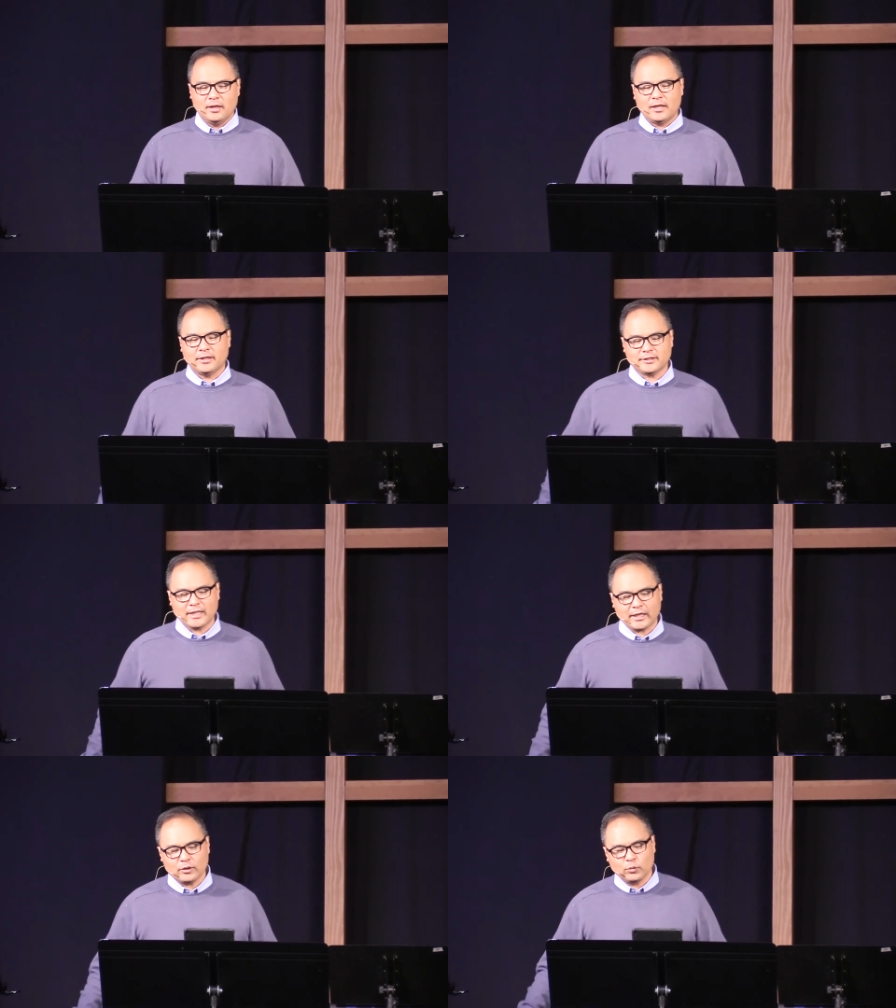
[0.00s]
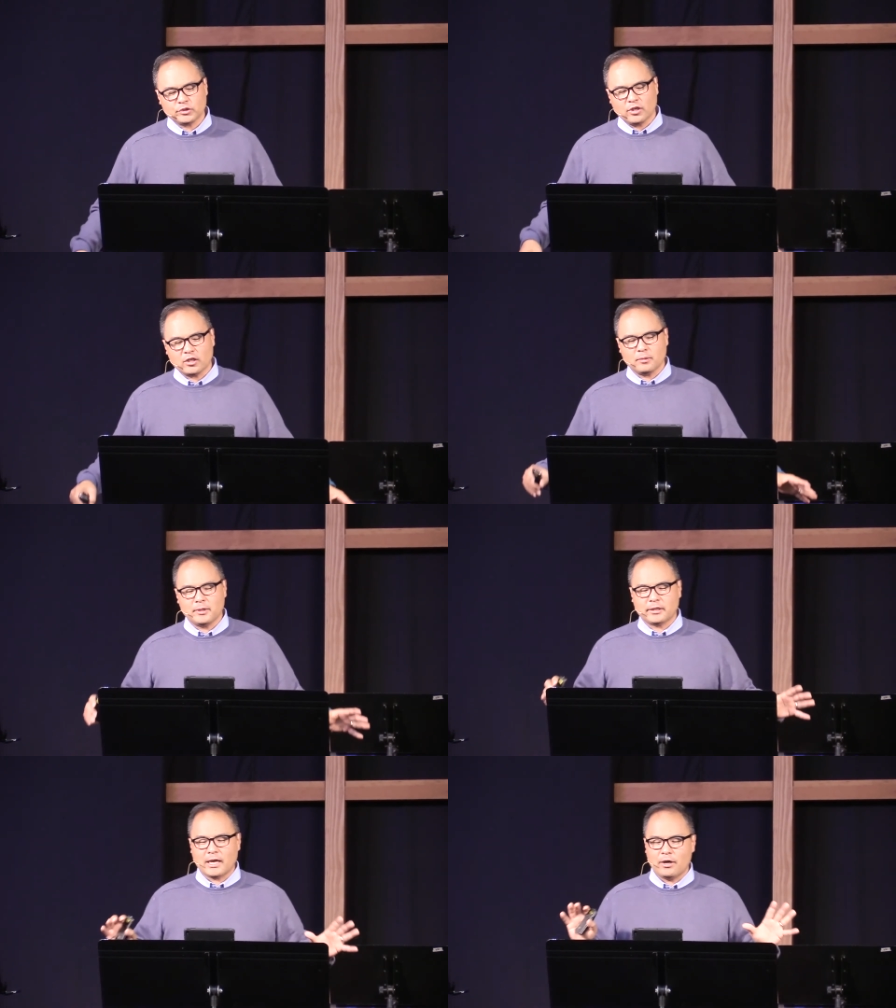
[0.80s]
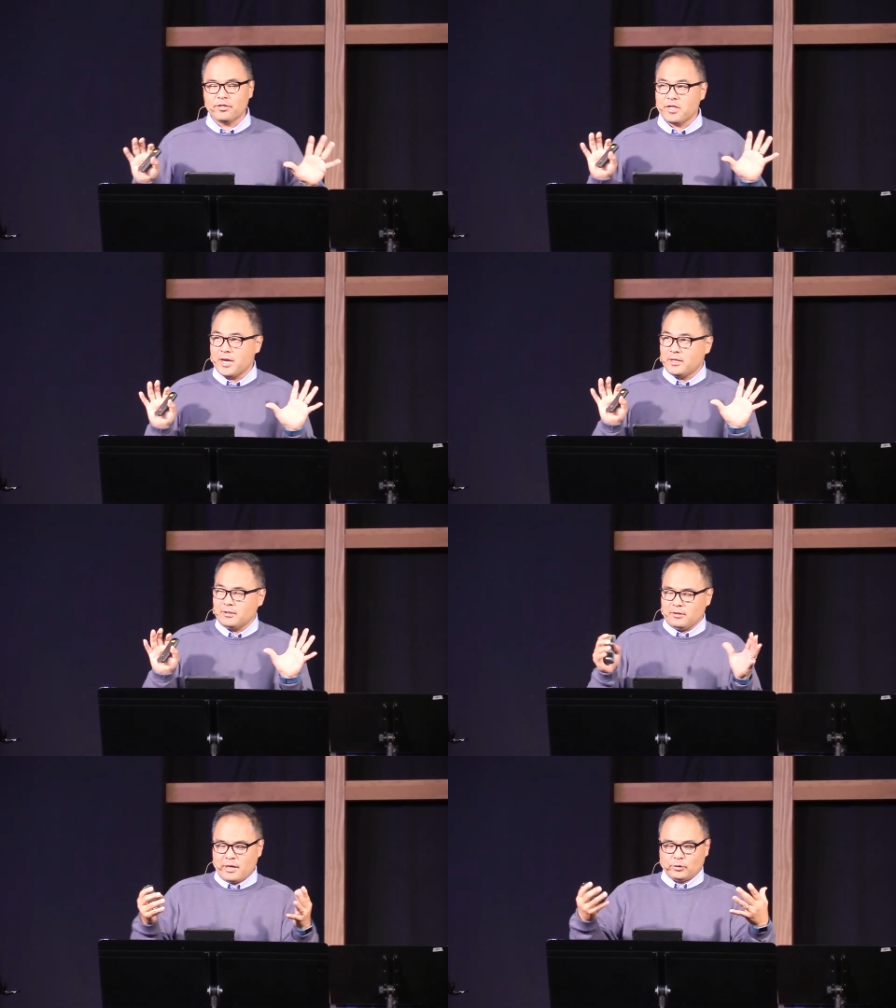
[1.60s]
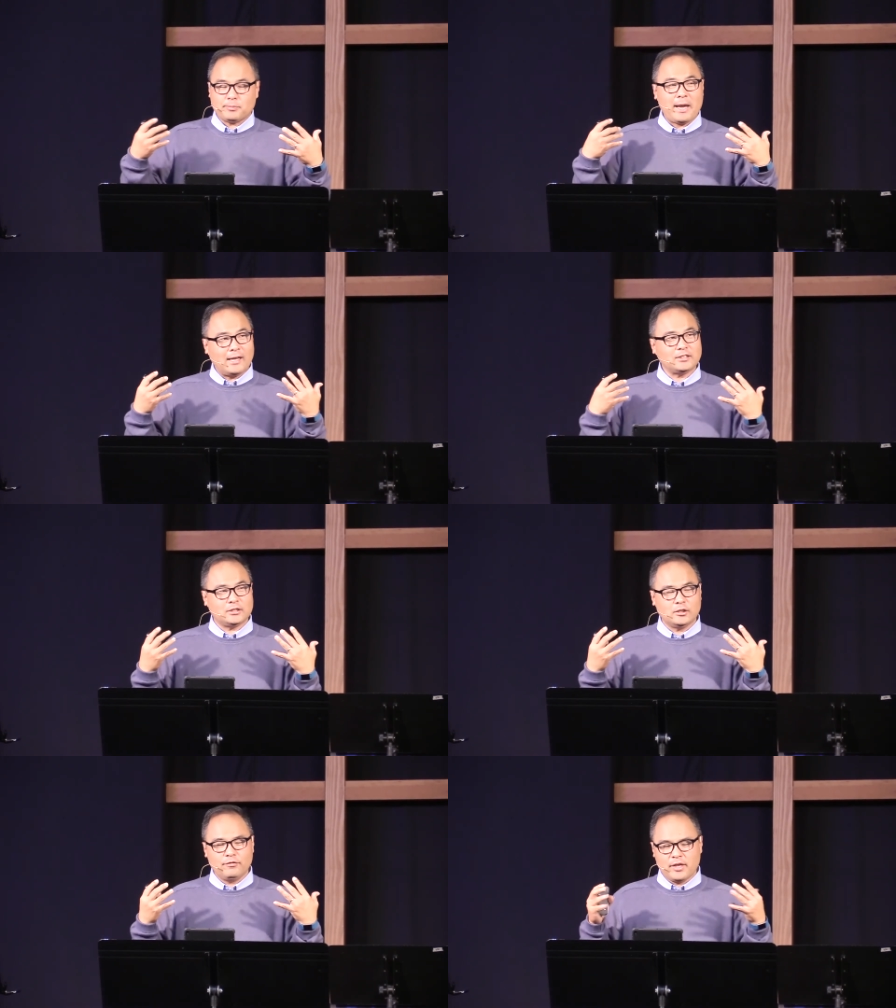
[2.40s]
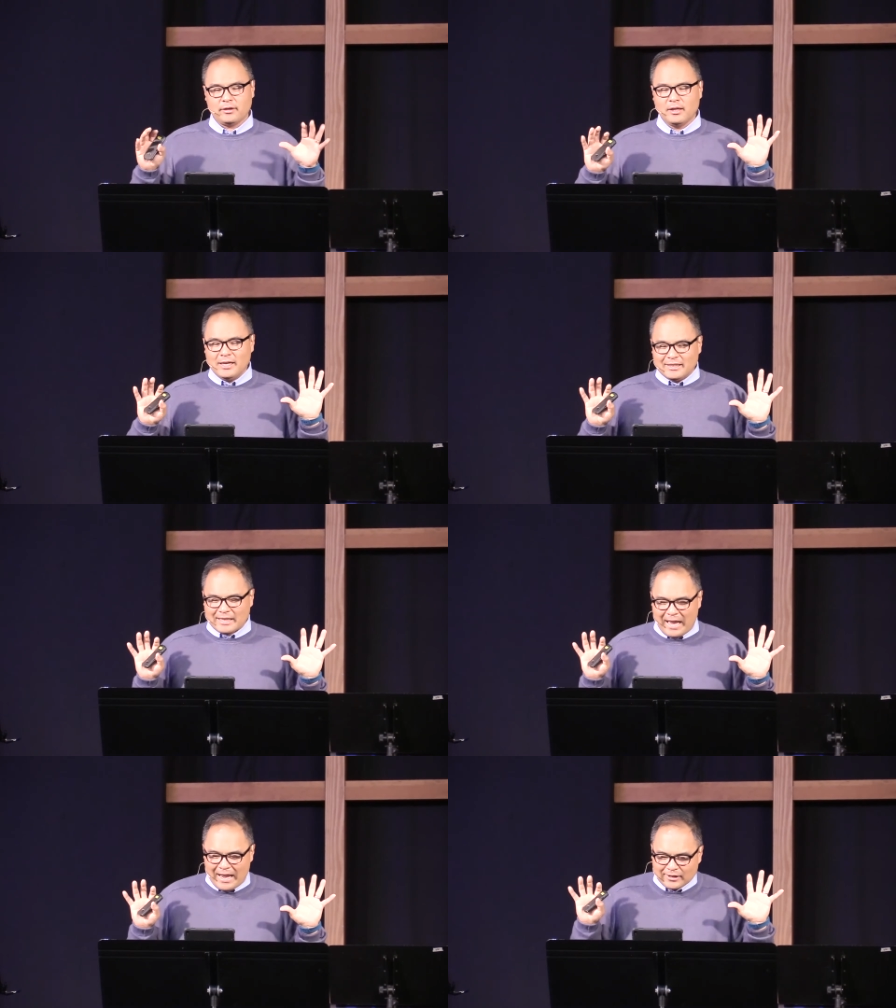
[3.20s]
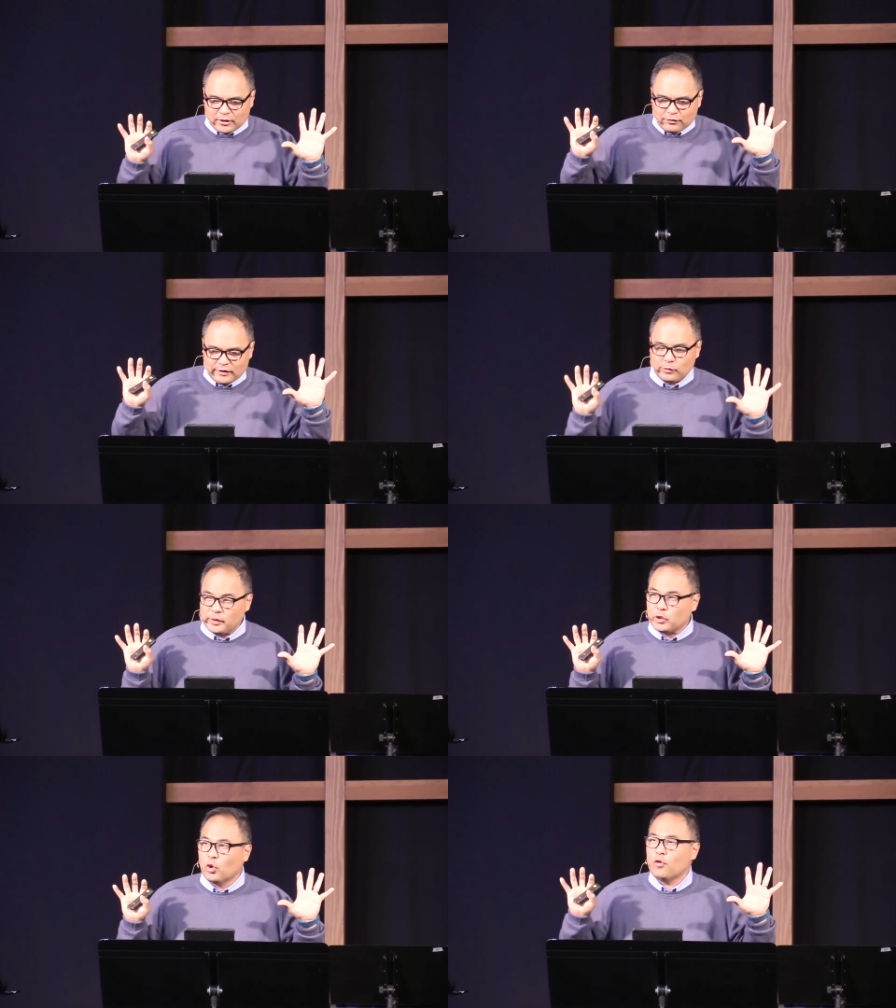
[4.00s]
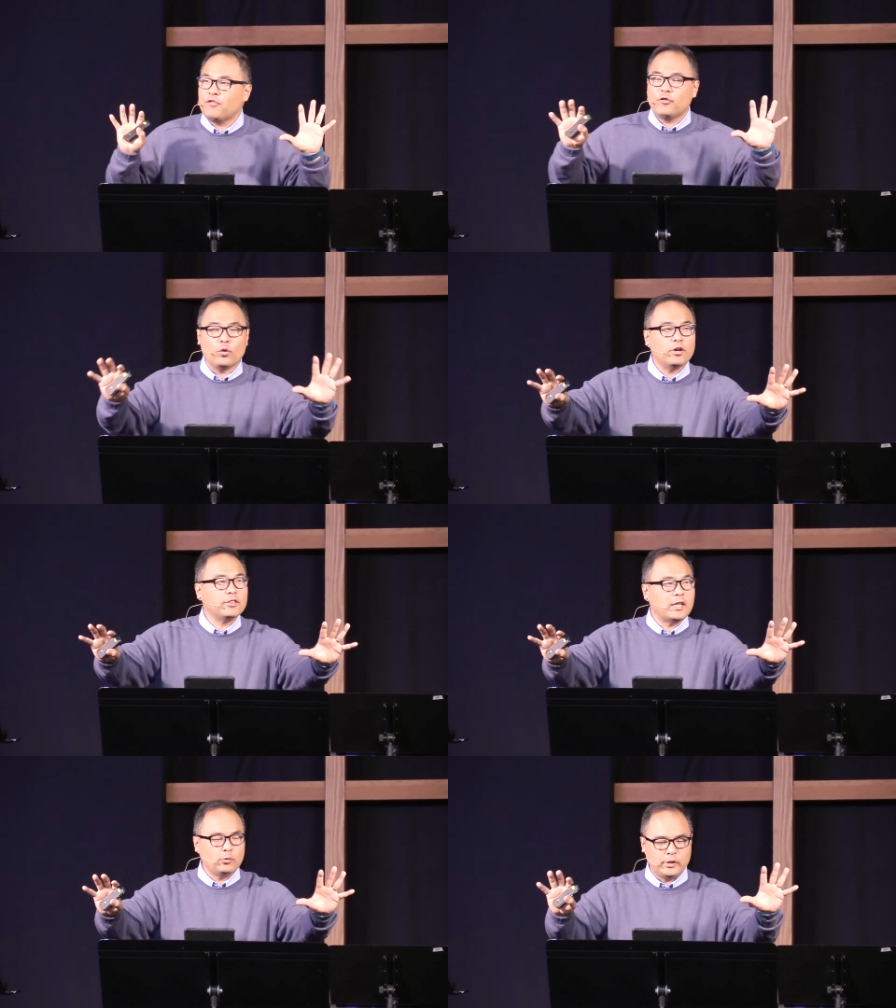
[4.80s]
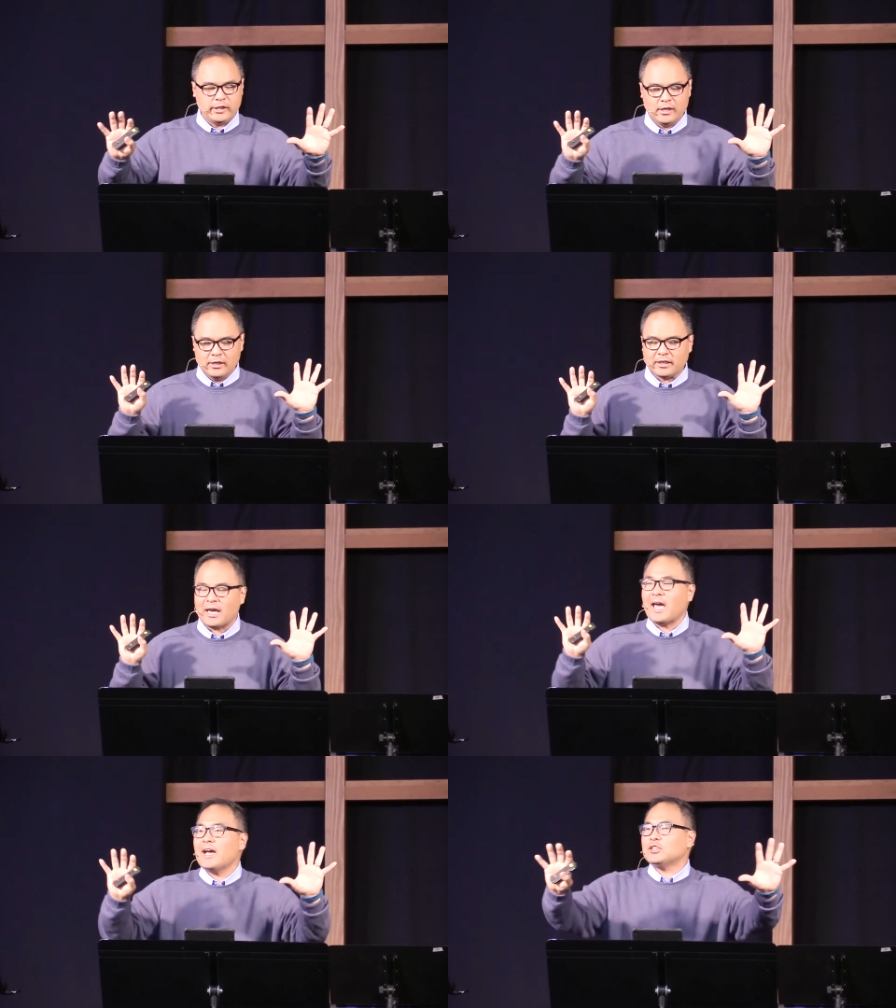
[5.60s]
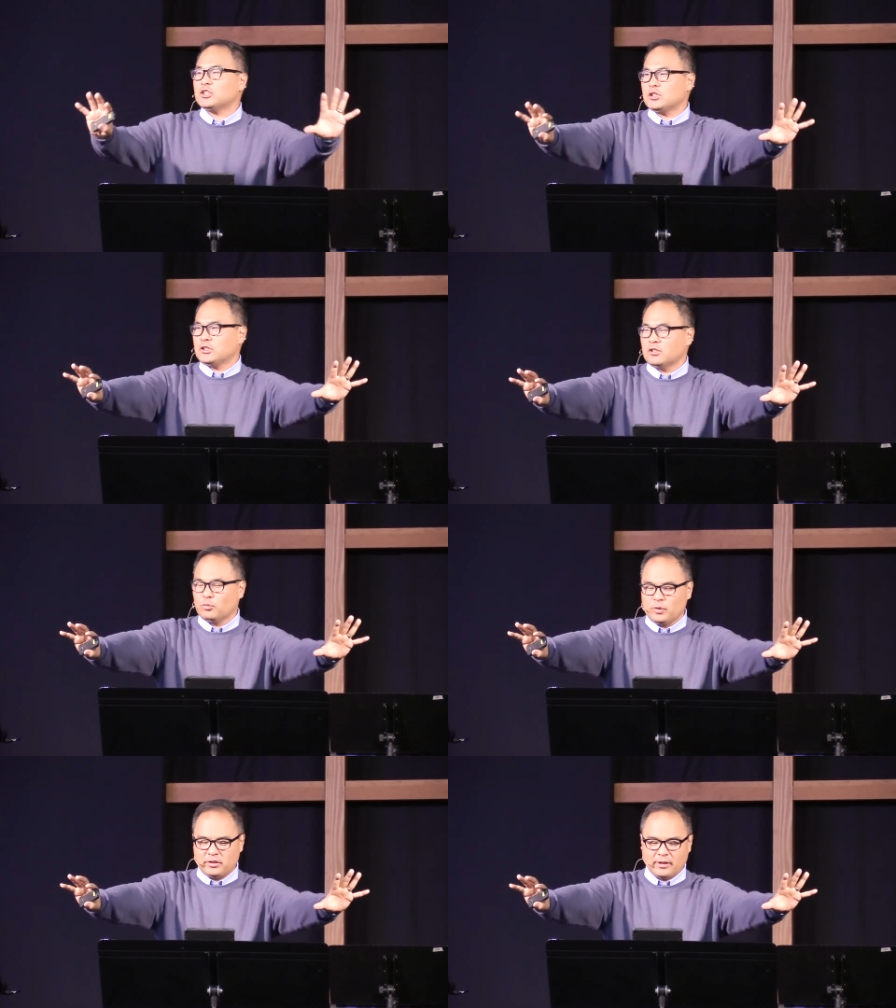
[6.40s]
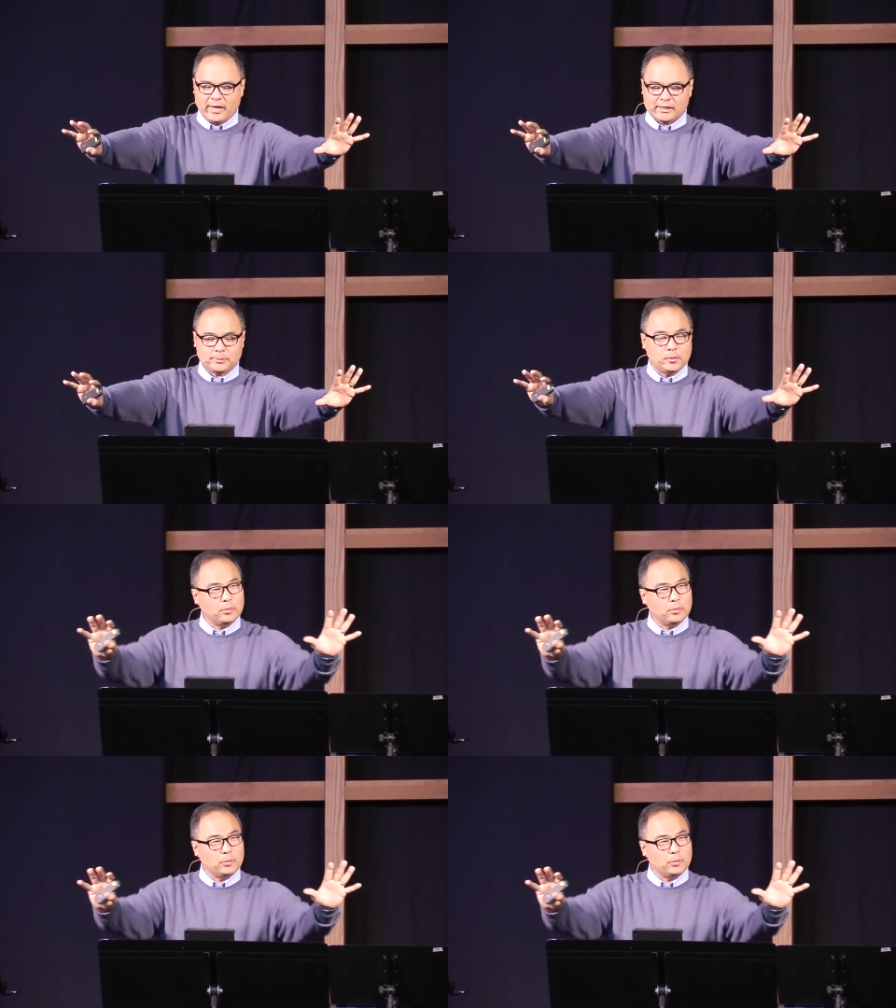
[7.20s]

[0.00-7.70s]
And then, second, we'll talk about how then, that was passive, then actively we go forth and we catch with the gospel.